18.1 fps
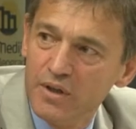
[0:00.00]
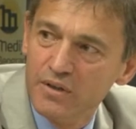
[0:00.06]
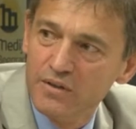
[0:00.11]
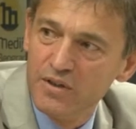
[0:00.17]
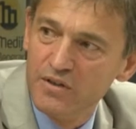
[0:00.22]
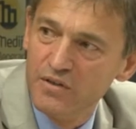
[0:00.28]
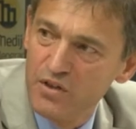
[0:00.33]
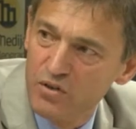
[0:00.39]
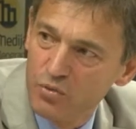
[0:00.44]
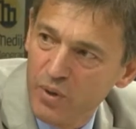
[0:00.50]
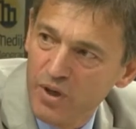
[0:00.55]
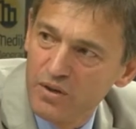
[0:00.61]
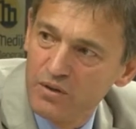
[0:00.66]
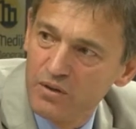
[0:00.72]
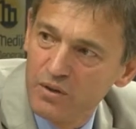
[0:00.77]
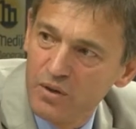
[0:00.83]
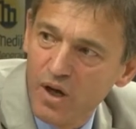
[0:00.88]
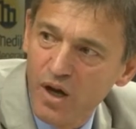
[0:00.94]
This is
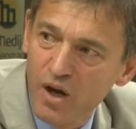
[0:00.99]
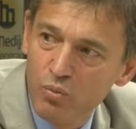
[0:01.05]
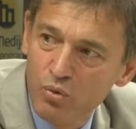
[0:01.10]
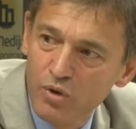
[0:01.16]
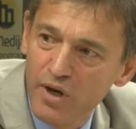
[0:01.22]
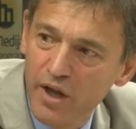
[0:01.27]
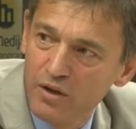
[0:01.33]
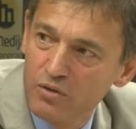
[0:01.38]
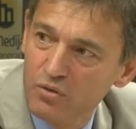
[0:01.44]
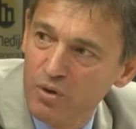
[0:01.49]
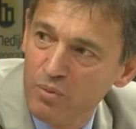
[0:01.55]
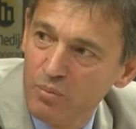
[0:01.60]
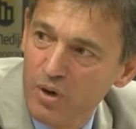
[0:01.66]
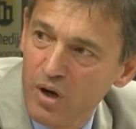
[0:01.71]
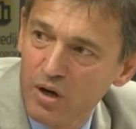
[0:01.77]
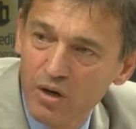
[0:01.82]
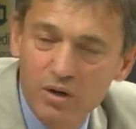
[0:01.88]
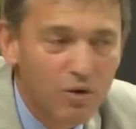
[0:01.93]
what I would like to
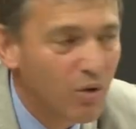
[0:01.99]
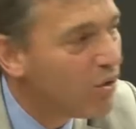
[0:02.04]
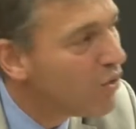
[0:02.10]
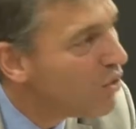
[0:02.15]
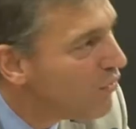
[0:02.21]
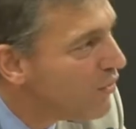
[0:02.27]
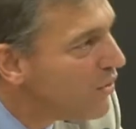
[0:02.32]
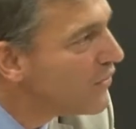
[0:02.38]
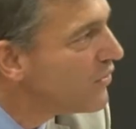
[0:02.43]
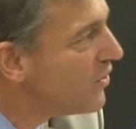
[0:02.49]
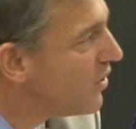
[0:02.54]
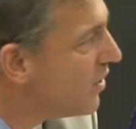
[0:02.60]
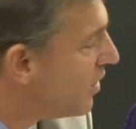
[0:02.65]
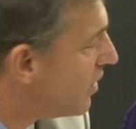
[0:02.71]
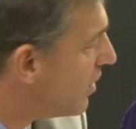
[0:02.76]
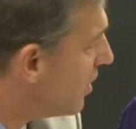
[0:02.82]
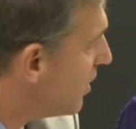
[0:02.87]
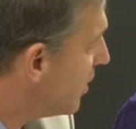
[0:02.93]
embark all of us
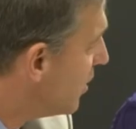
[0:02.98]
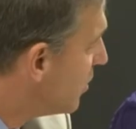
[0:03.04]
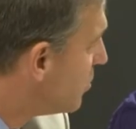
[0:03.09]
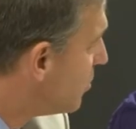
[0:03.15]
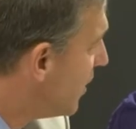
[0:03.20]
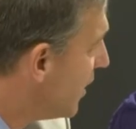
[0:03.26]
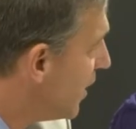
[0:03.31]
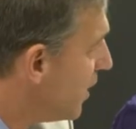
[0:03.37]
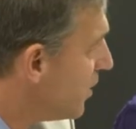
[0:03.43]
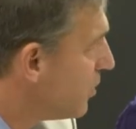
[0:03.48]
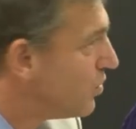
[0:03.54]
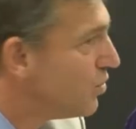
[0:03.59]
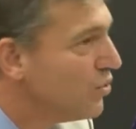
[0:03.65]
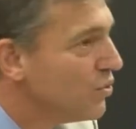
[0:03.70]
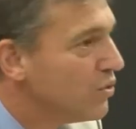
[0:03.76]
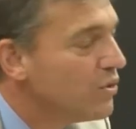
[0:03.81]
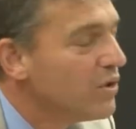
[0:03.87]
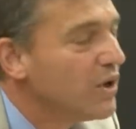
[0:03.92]
here today to
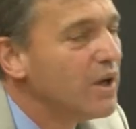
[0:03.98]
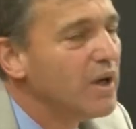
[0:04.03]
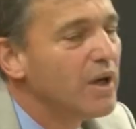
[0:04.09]
do